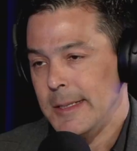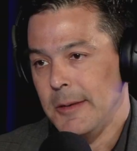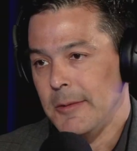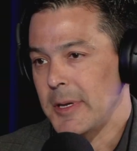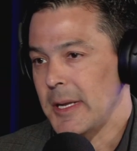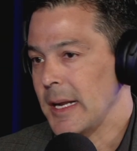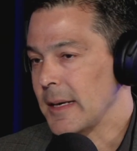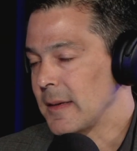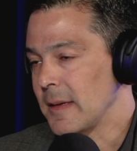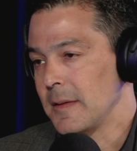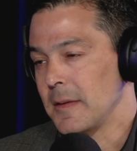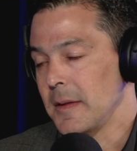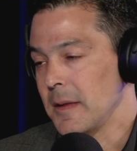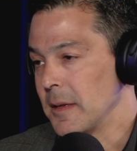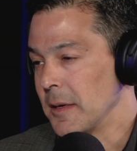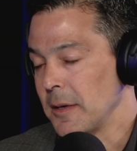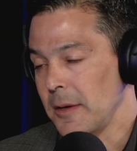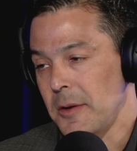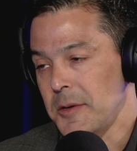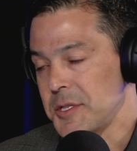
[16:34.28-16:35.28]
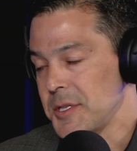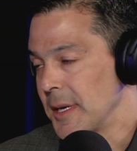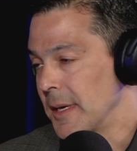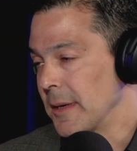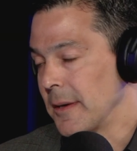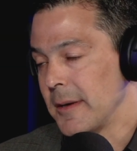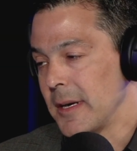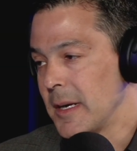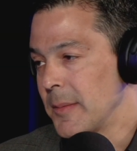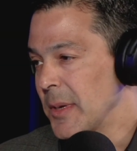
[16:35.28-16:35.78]
you know, connected to the
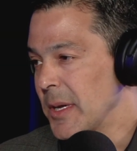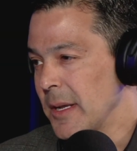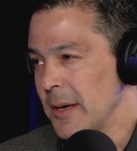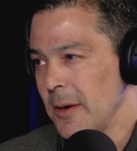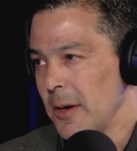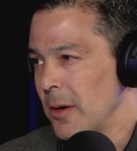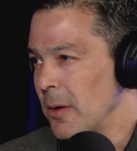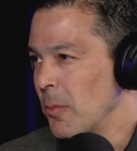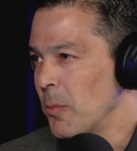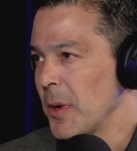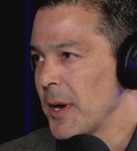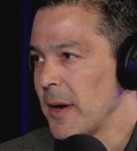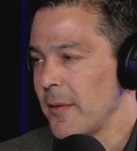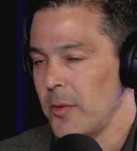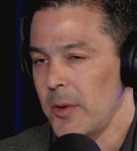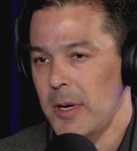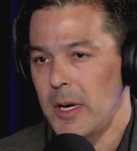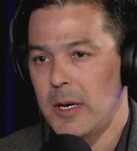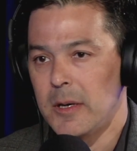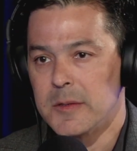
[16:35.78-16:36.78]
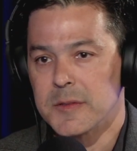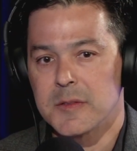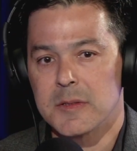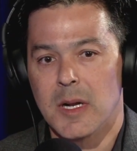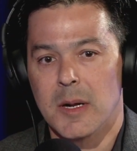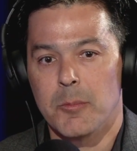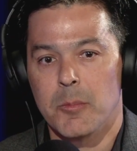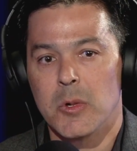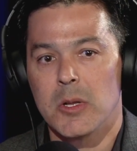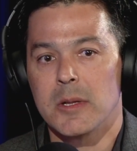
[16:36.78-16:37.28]
negotiated agreement or, or whatever else.
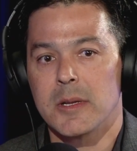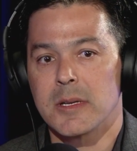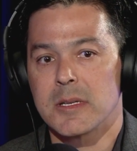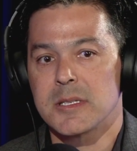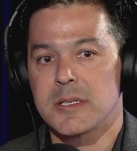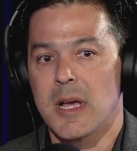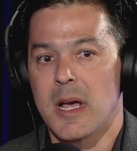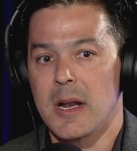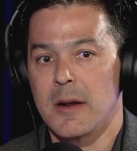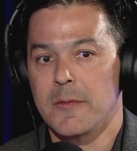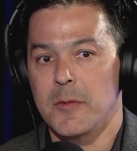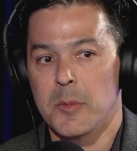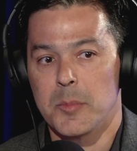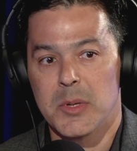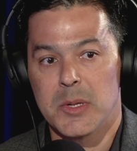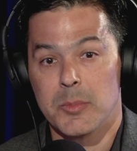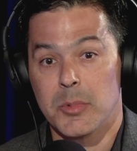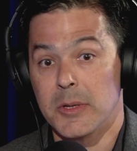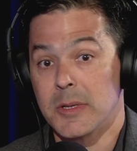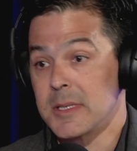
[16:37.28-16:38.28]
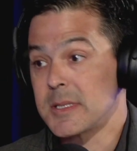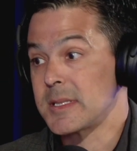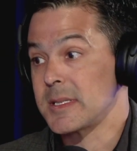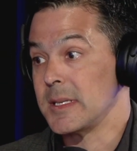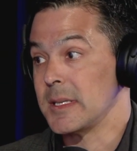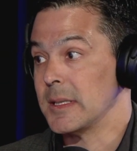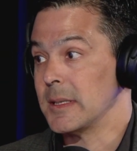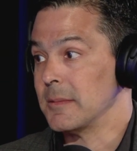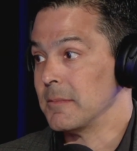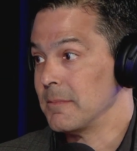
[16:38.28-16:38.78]
And I'm really excited for people to
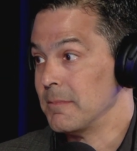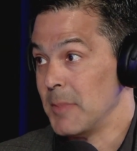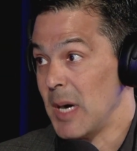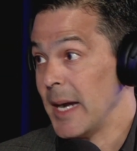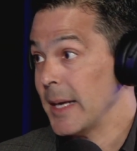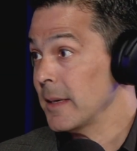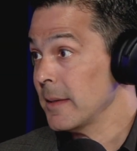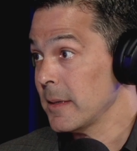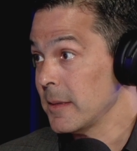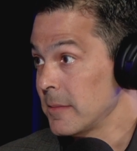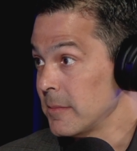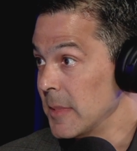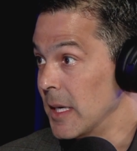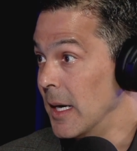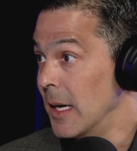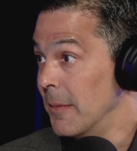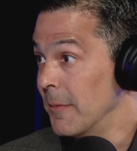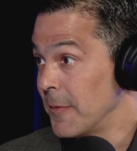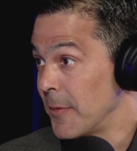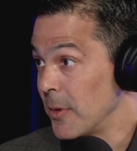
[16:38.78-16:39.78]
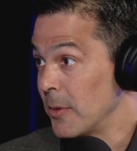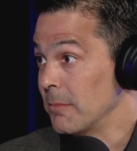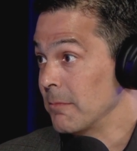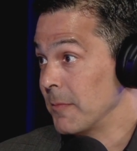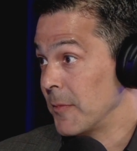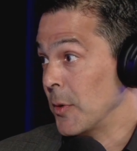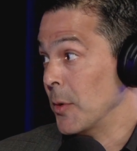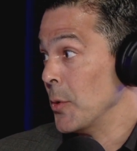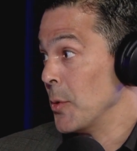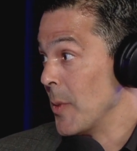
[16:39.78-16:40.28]
see Mike um, for
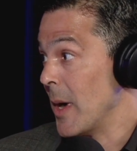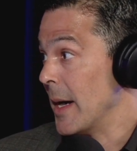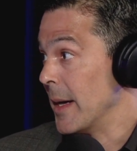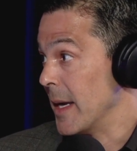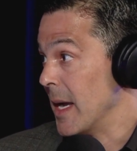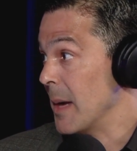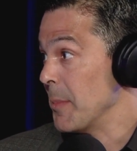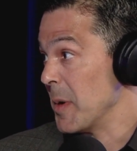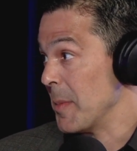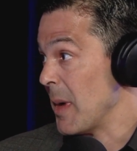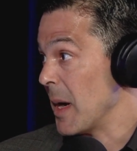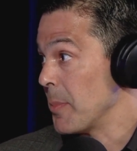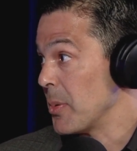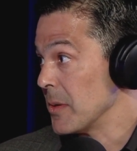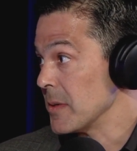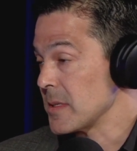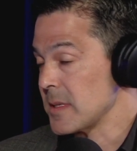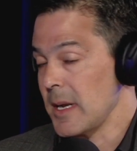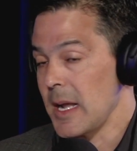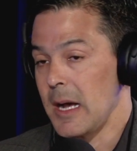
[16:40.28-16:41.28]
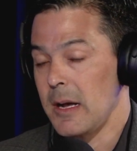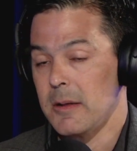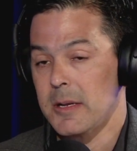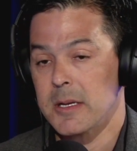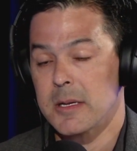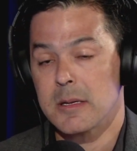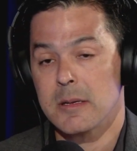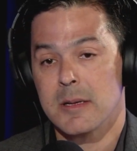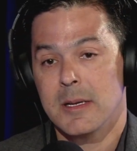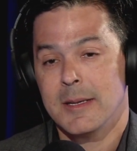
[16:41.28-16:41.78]
for who I am and my
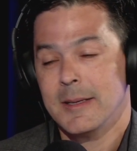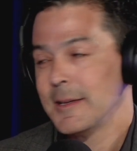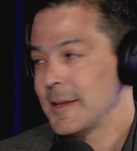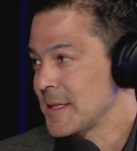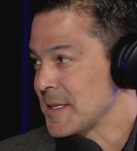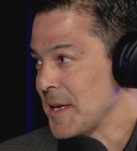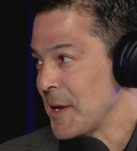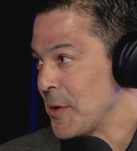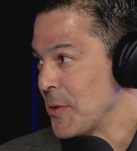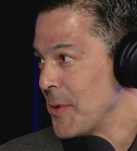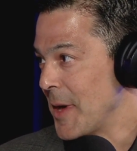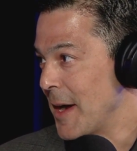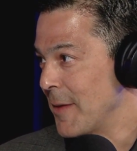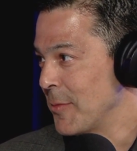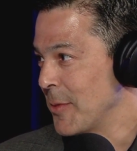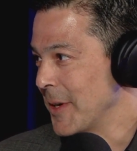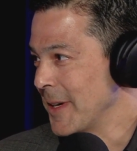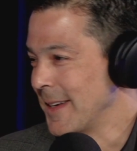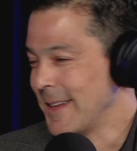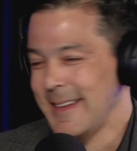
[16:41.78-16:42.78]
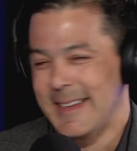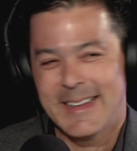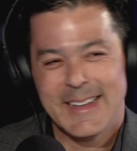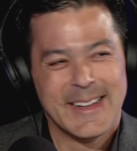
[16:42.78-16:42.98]
personality because I do have one,